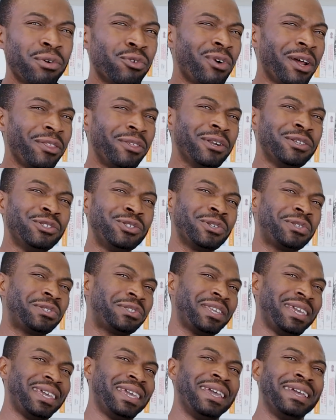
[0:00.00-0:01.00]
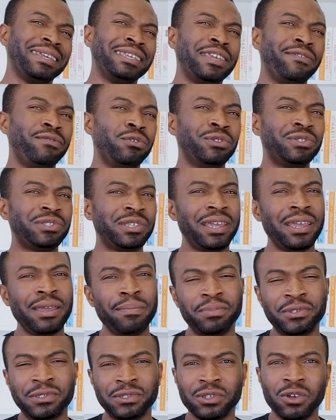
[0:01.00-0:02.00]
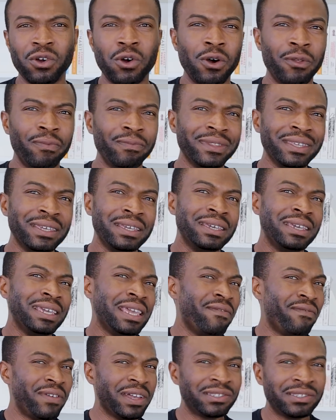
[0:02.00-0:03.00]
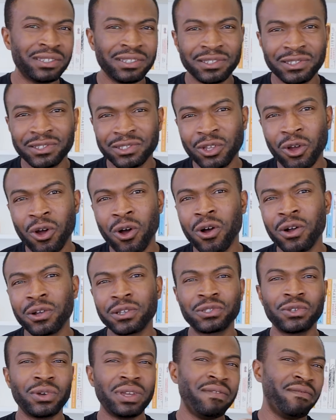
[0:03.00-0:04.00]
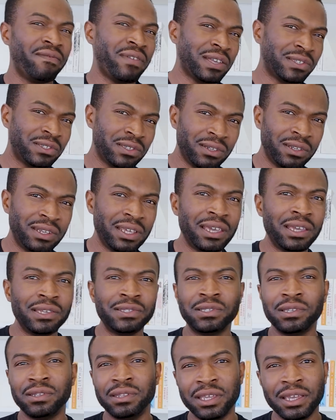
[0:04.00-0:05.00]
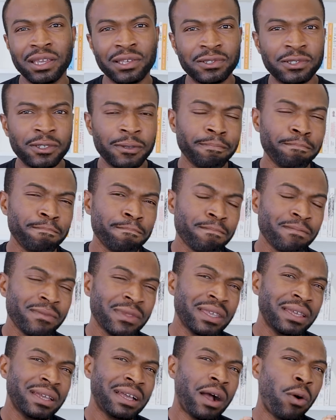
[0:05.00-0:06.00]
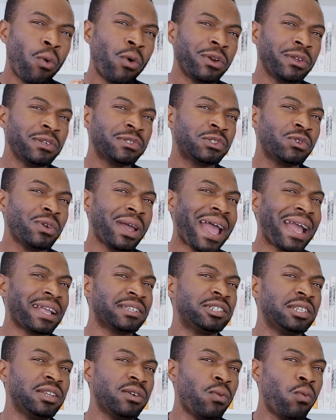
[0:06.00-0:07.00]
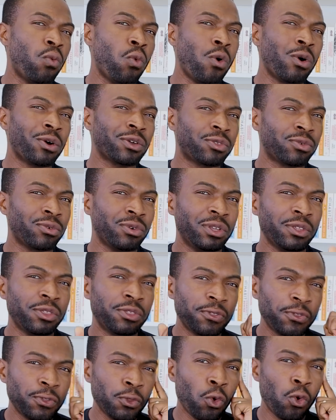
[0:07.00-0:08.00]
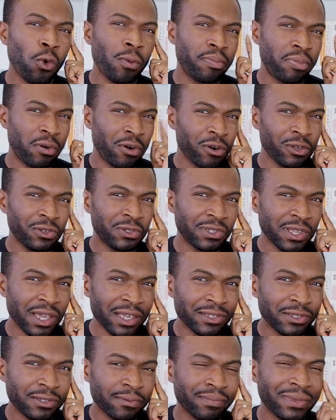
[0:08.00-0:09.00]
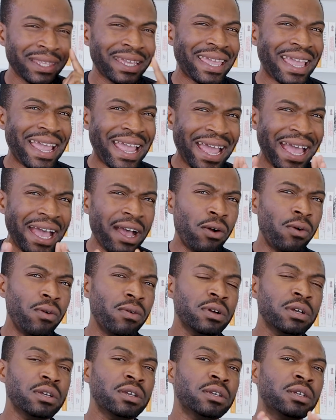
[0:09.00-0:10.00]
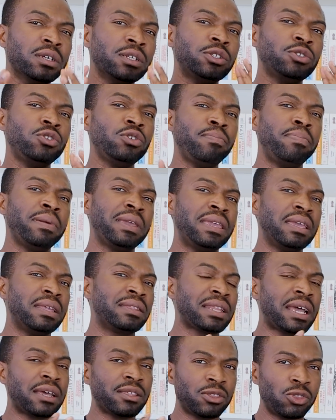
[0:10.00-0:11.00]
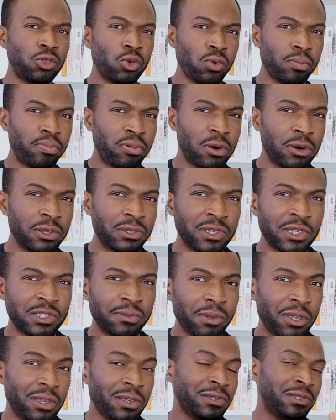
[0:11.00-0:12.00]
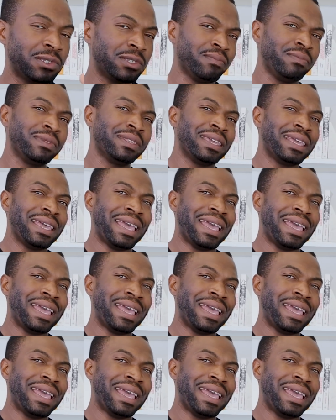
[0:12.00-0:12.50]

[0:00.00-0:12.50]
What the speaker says: But rather than just sit here and give you tips on investing stocks or invest in this and this, I want us to actually walk through the thought process. Like, how do you begin that thought process? Because